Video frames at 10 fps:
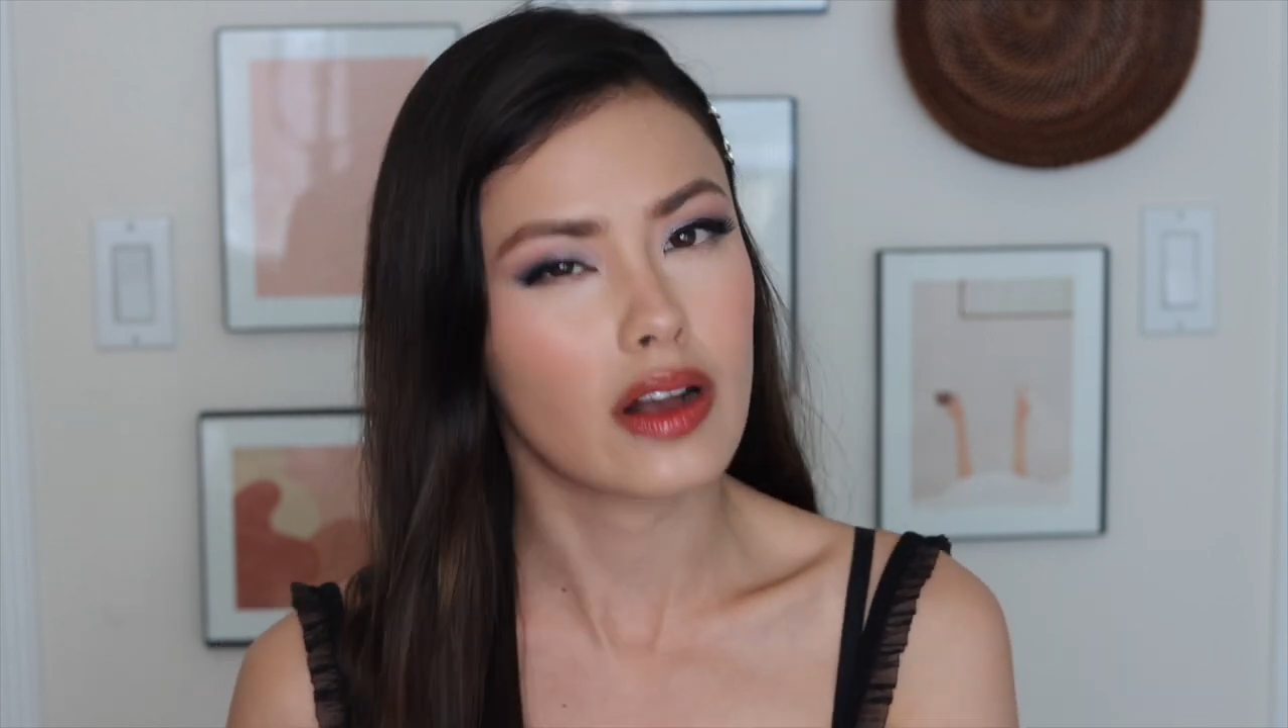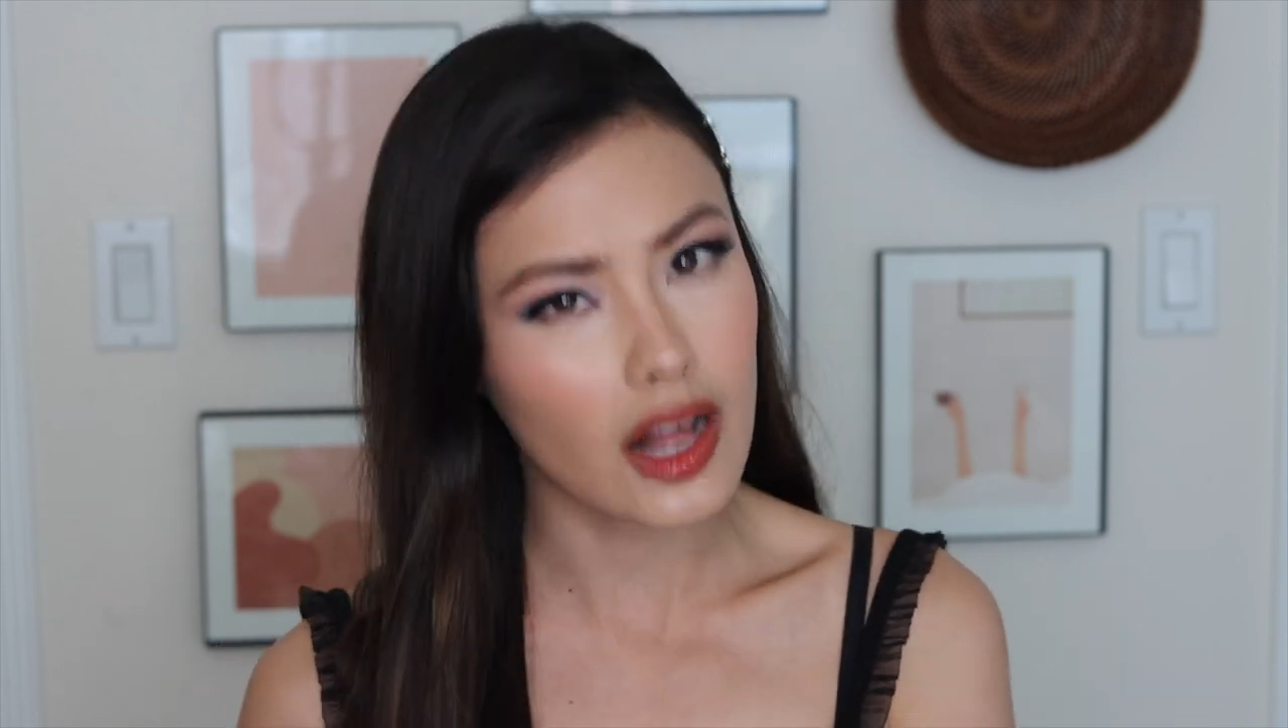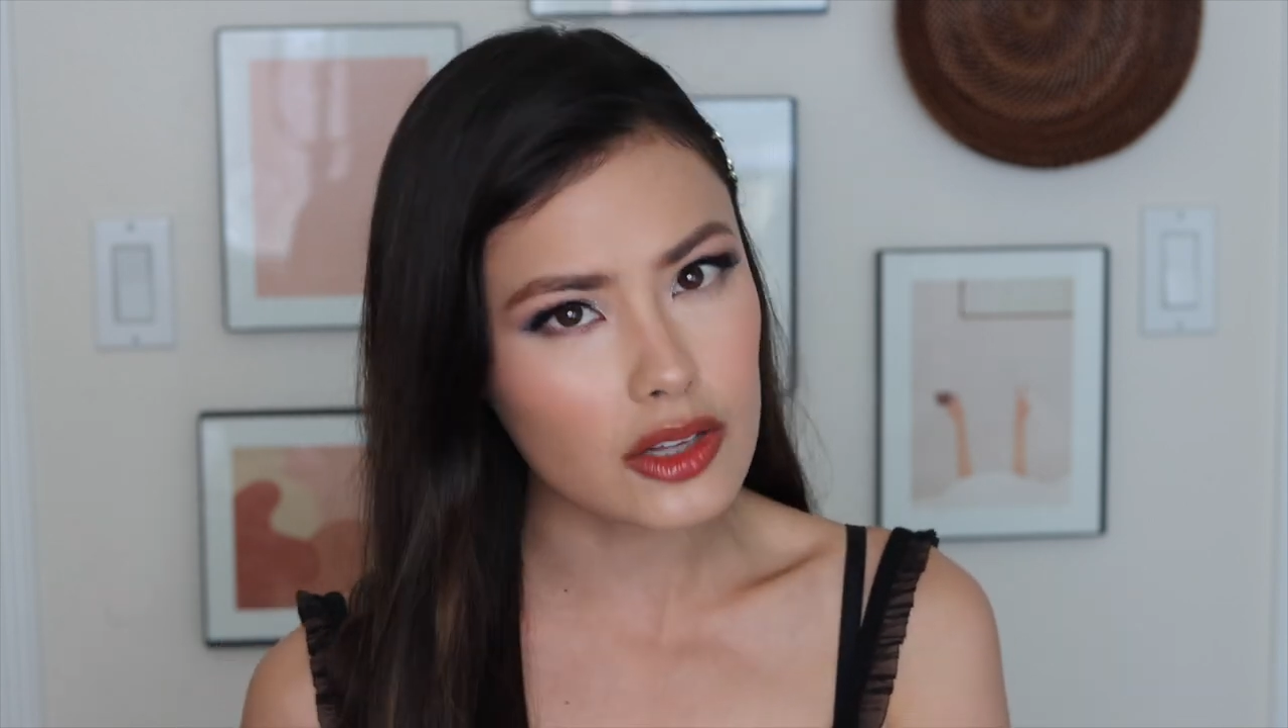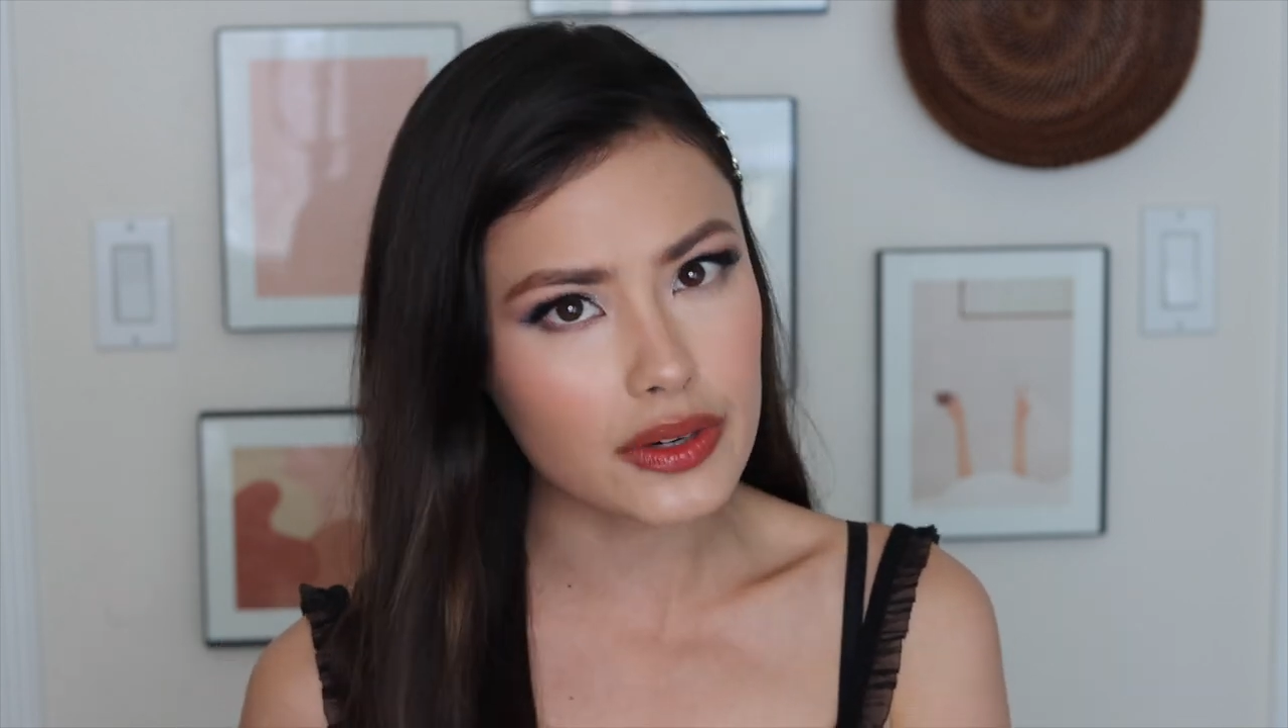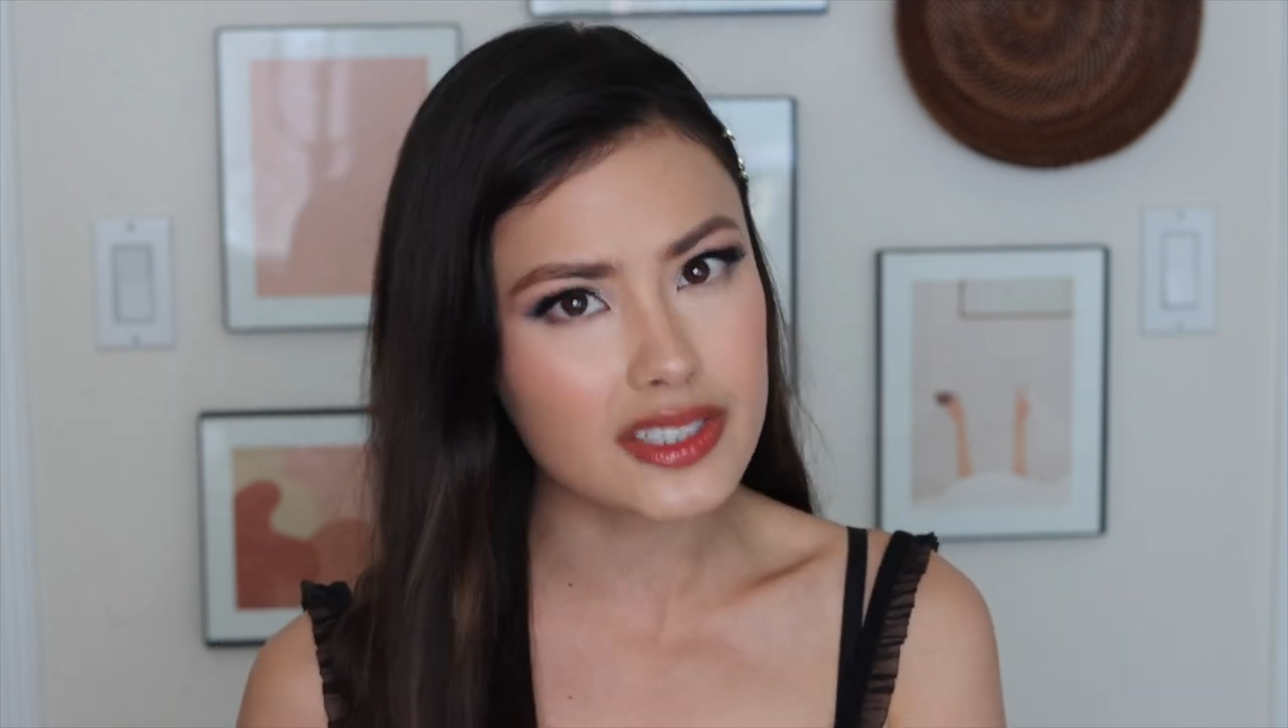
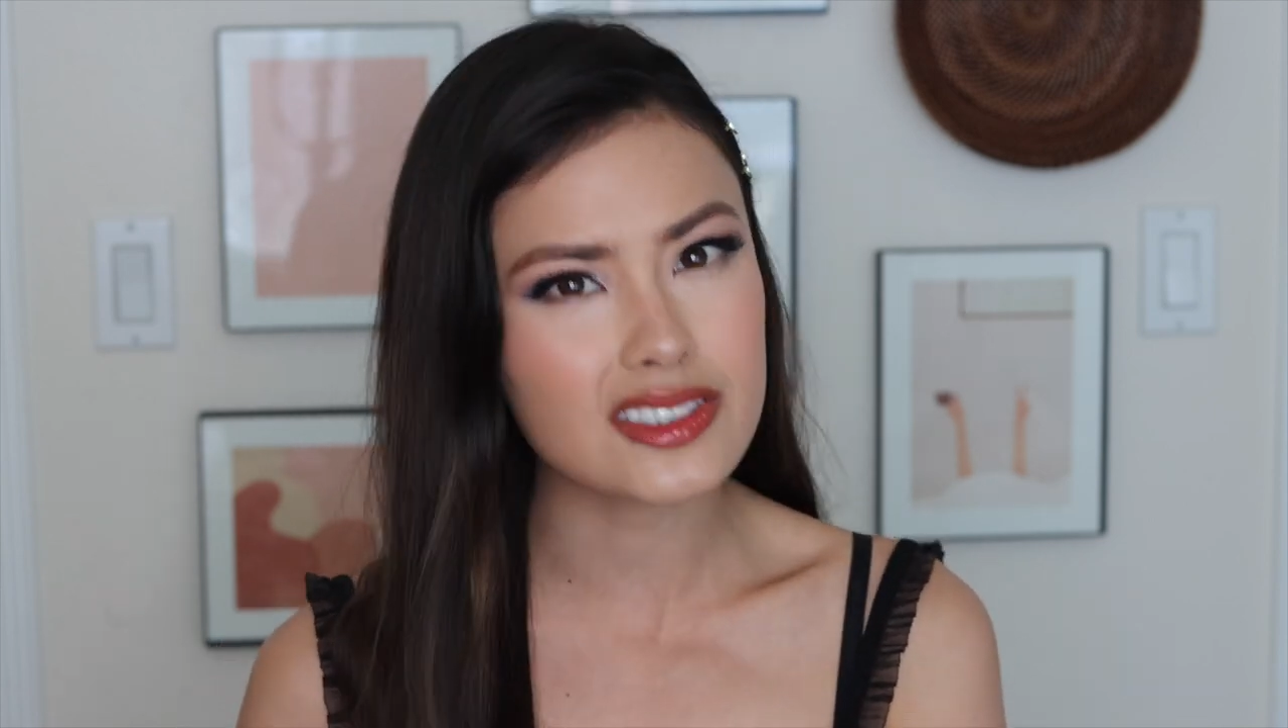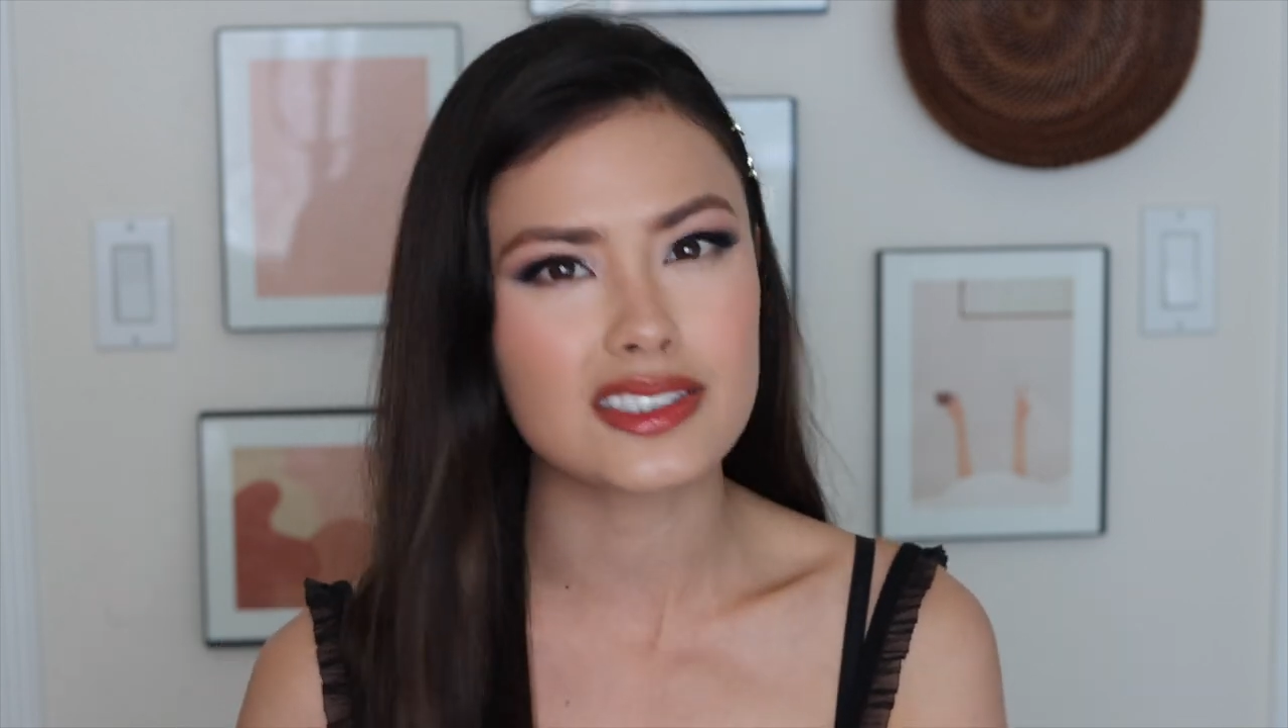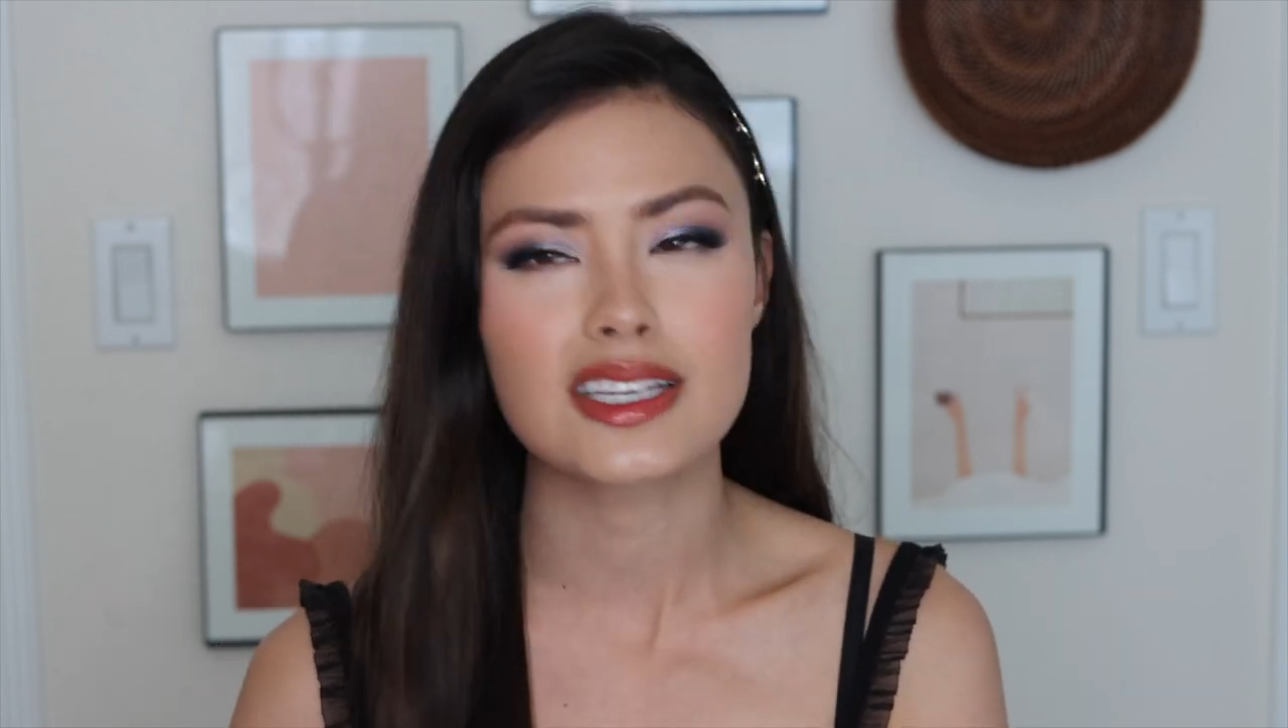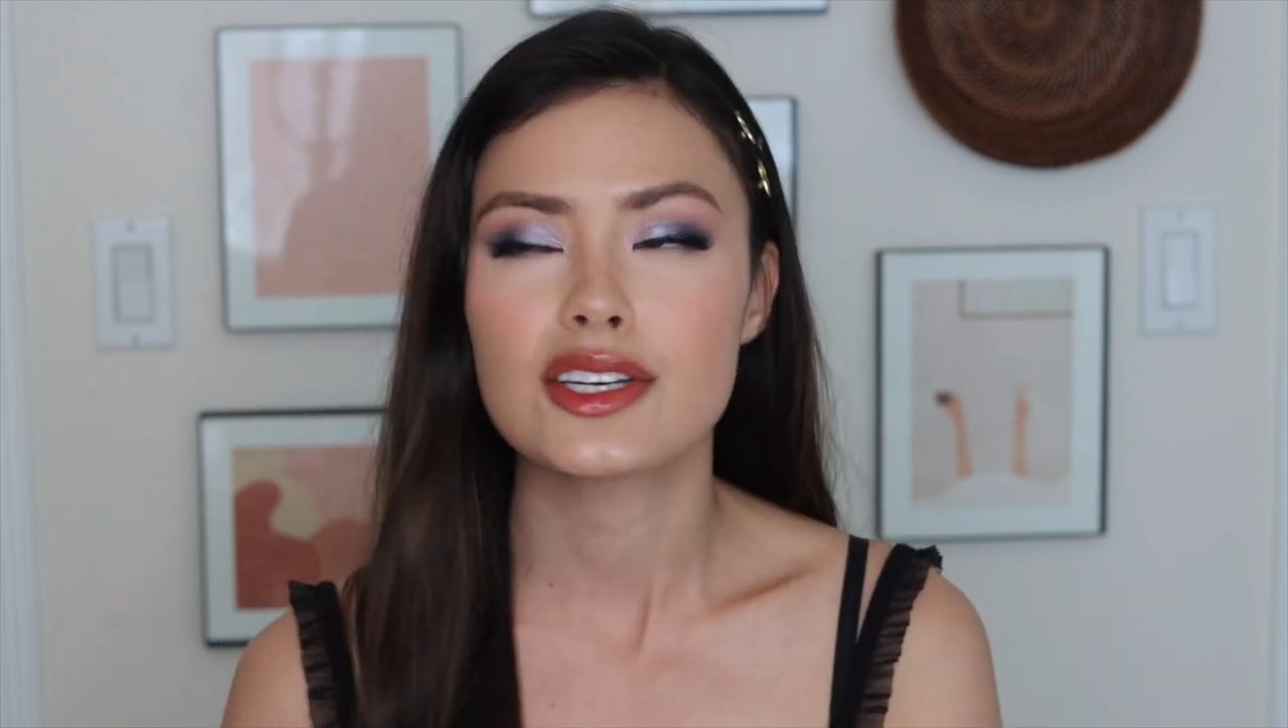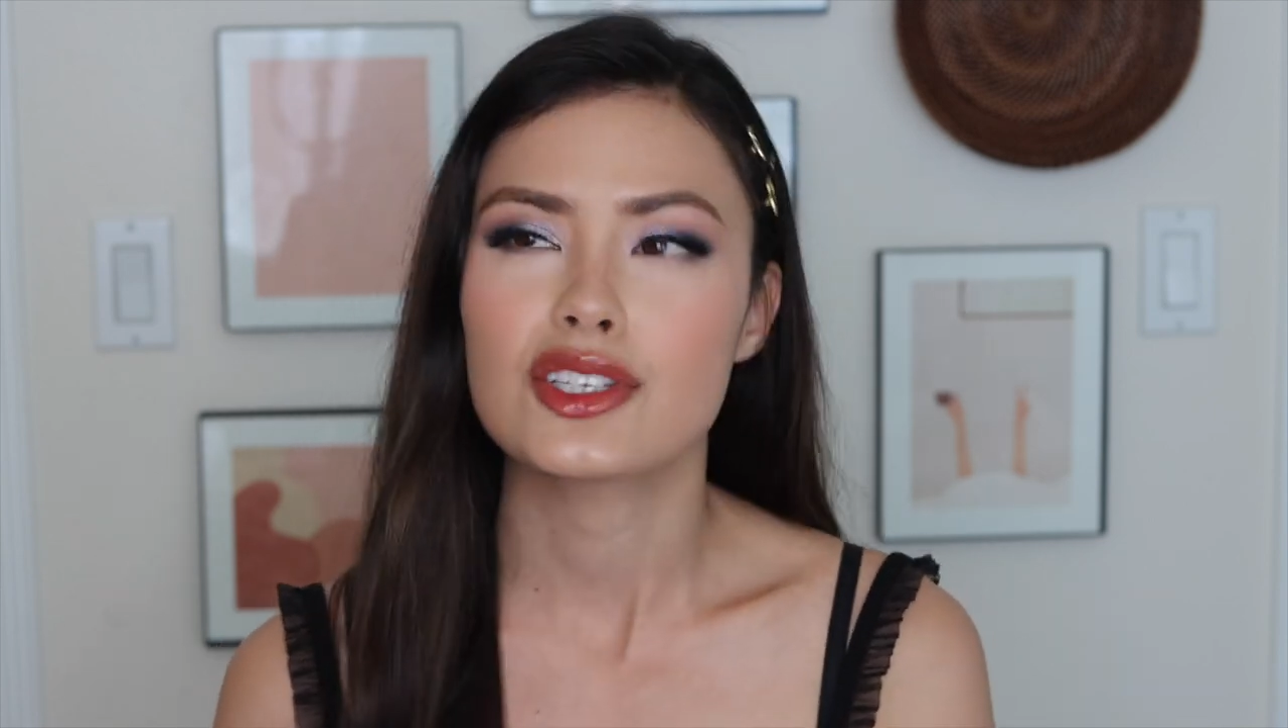colorants